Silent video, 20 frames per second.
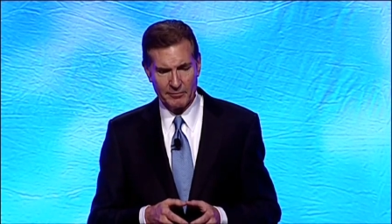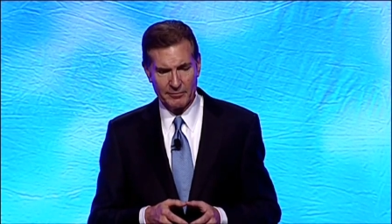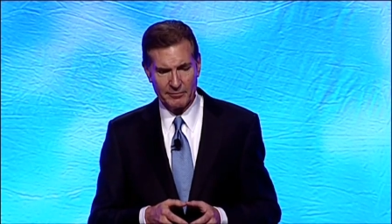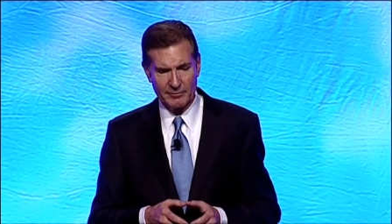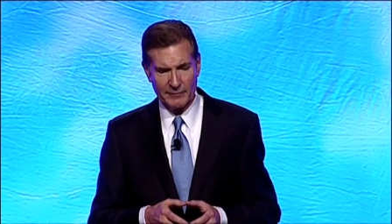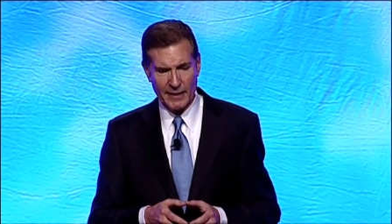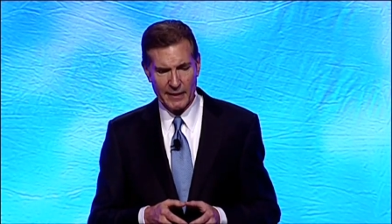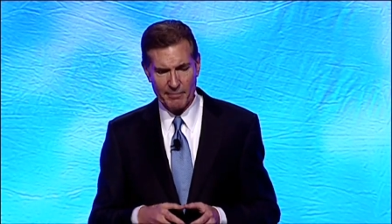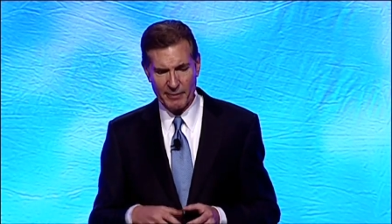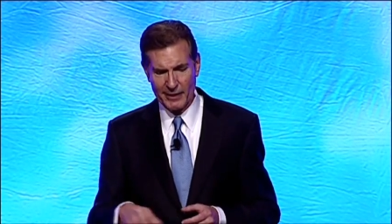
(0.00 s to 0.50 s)

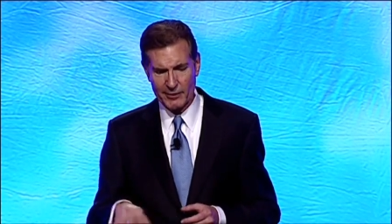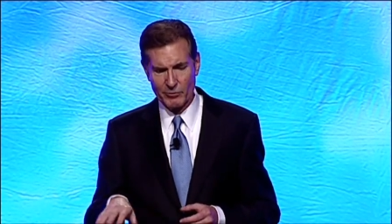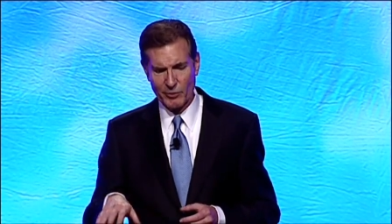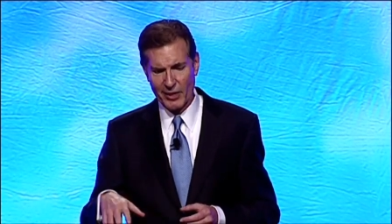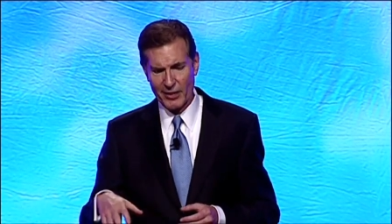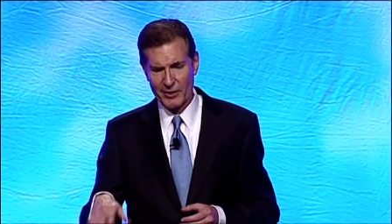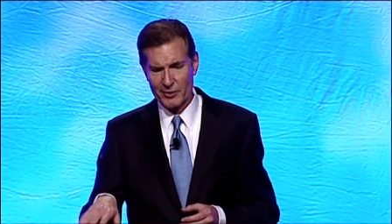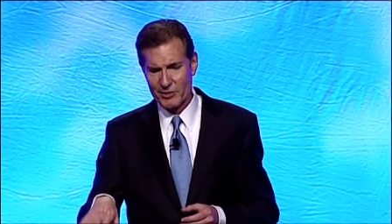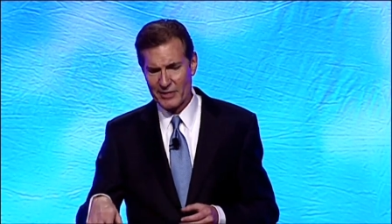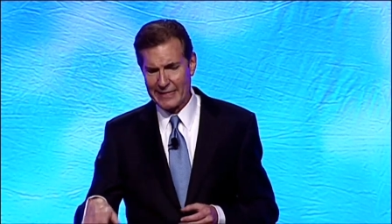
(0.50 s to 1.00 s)
He picked one
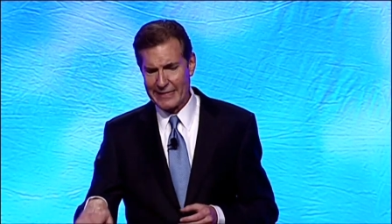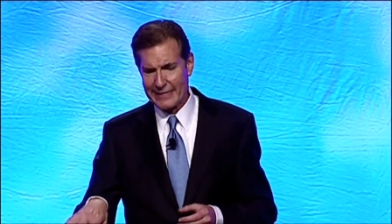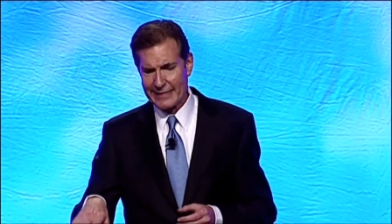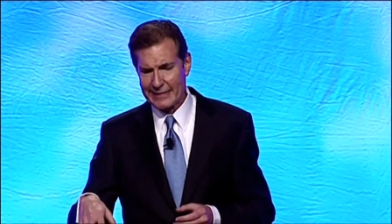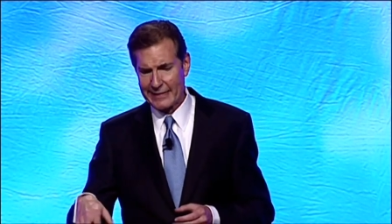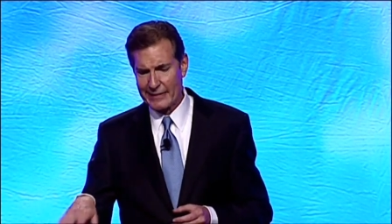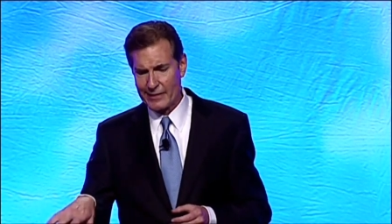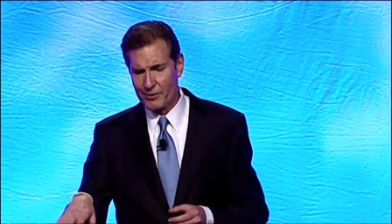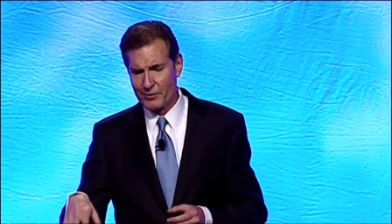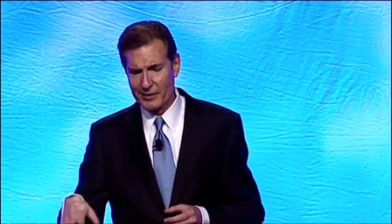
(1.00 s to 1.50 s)
of those easy
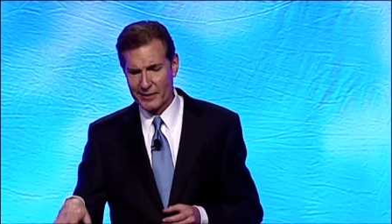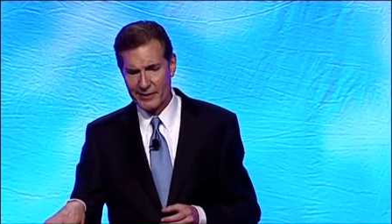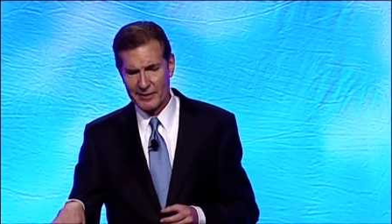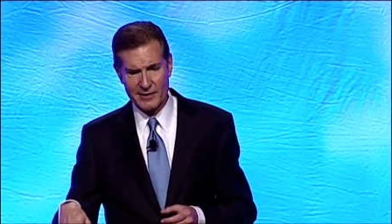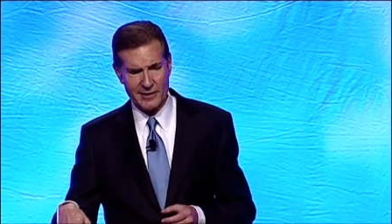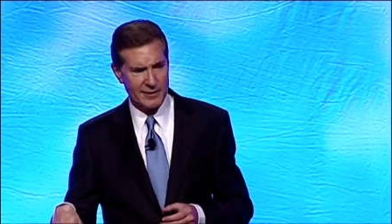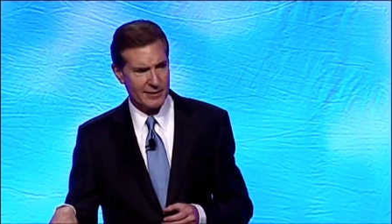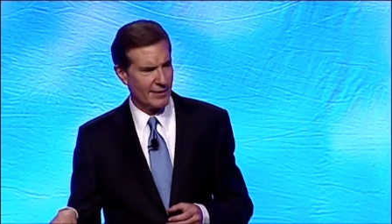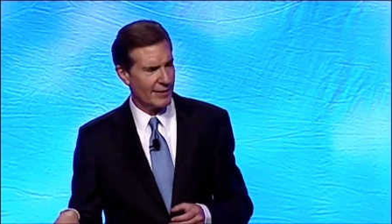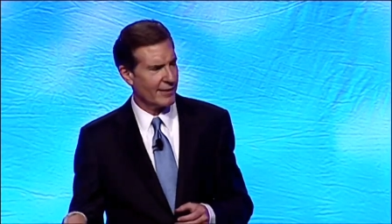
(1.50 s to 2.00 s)

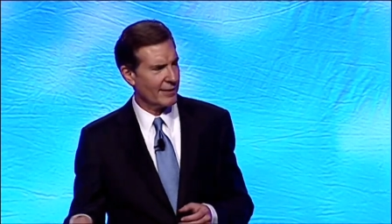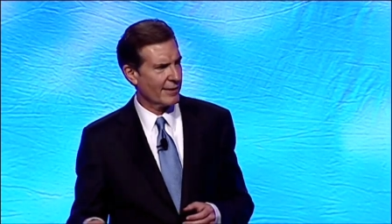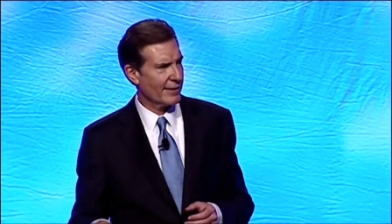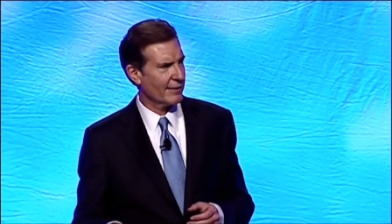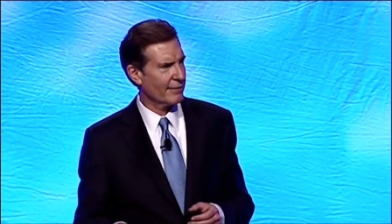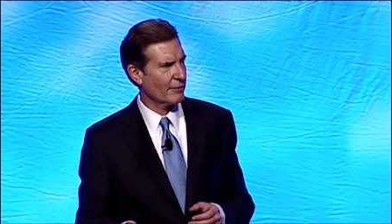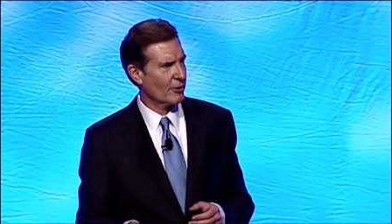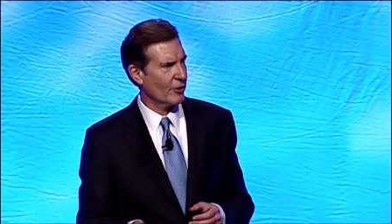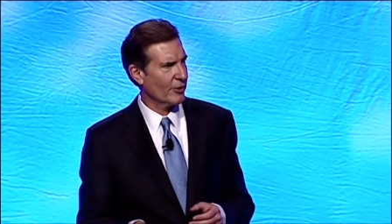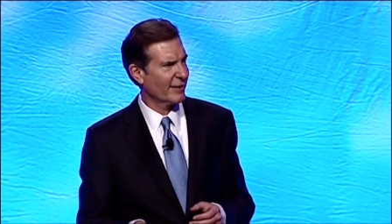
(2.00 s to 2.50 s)
units
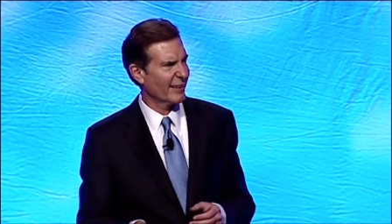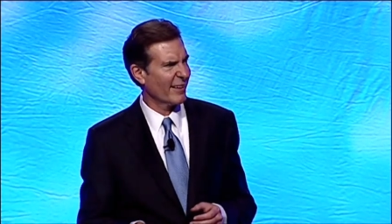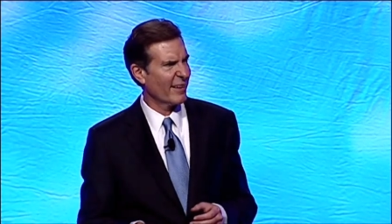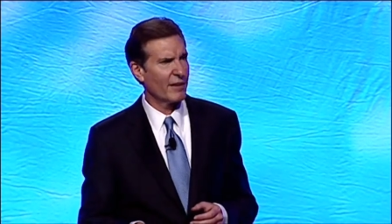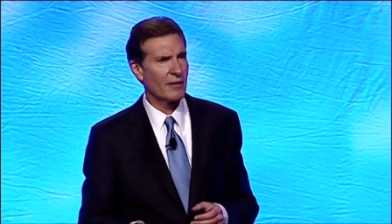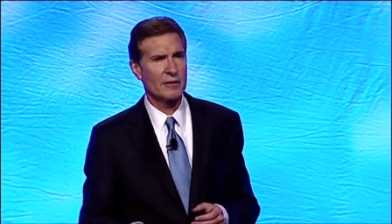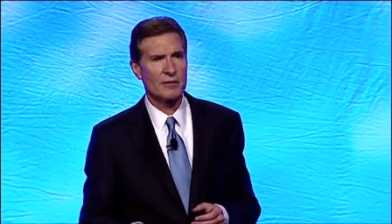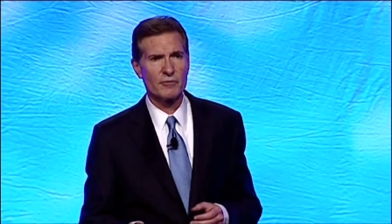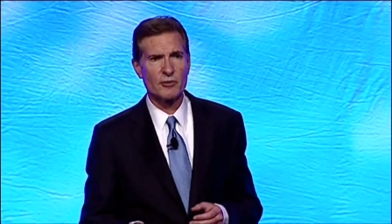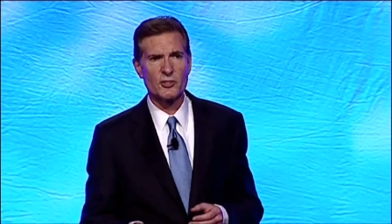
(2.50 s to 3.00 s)
called the
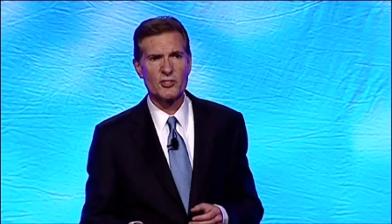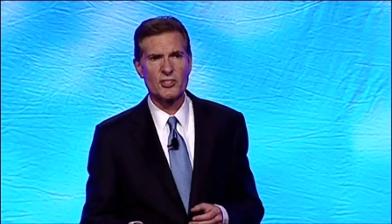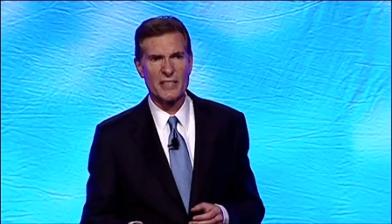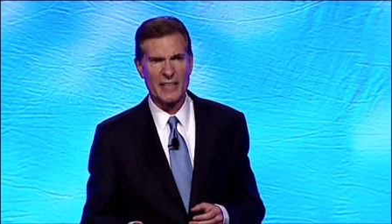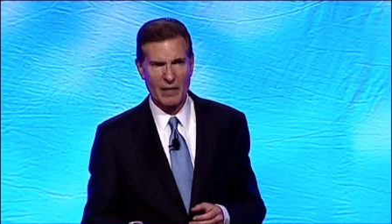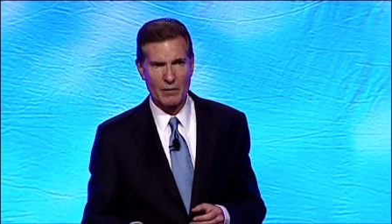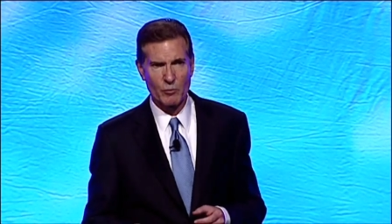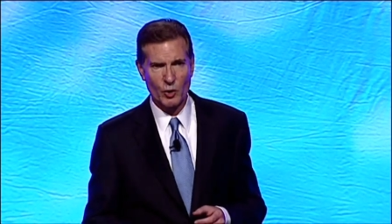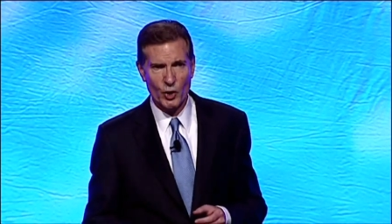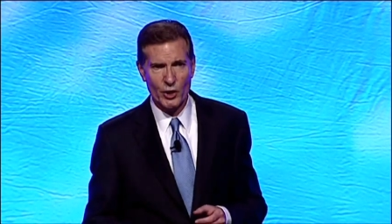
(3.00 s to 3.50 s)
101st
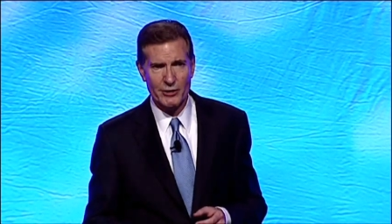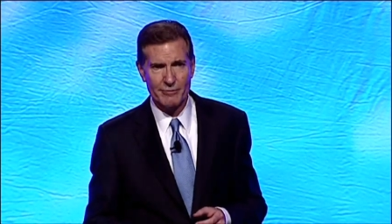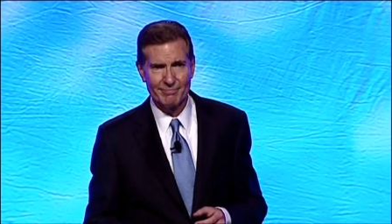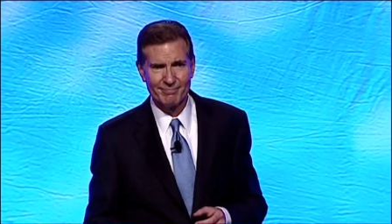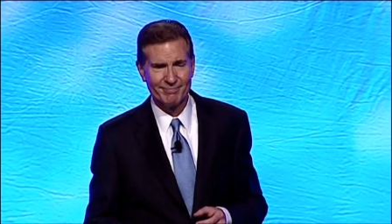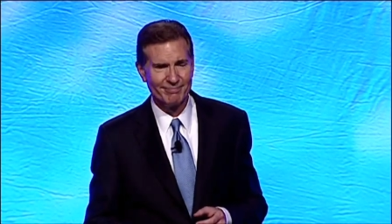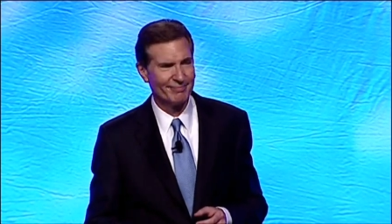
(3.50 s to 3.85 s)
Airborne,